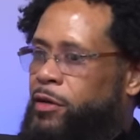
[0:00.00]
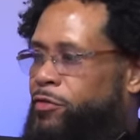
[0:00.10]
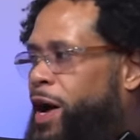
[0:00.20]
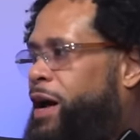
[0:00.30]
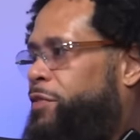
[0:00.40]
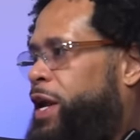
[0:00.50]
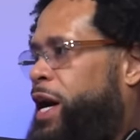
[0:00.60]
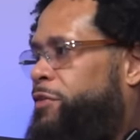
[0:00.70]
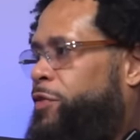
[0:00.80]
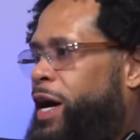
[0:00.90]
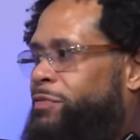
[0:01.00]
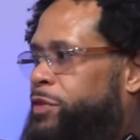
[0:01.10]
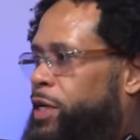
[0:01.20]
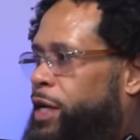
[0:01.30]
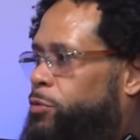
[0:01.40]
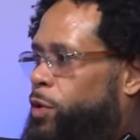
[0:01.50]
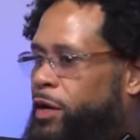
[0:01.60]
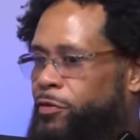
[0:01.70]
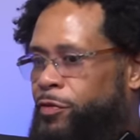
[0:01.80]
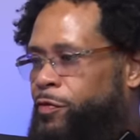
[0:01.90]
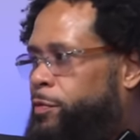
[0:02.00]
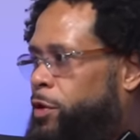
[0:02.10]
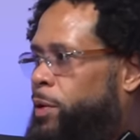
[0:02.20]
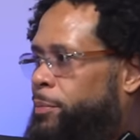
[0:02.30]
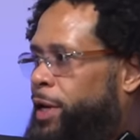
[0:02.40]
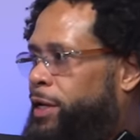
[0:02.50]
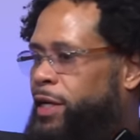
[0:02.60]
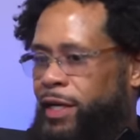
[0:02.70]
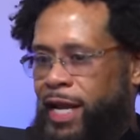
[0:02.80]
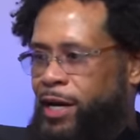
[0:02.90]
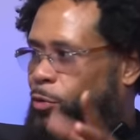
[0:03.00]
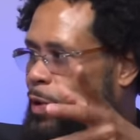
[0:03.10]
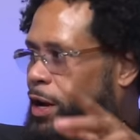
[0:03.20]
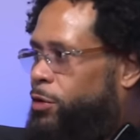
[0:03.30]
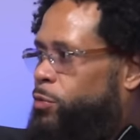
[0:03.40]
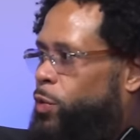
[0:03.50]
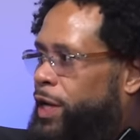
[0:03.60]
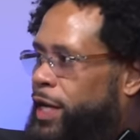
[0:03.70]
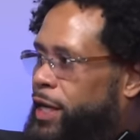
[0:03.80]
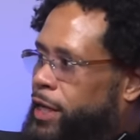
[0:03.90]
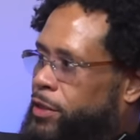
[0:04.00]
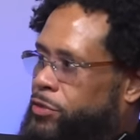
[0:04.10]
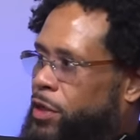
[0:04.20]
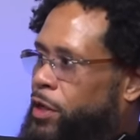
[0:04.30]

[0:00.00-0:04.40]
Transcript: five nine, five ten, whatever, you know what I mean? Like around what he is.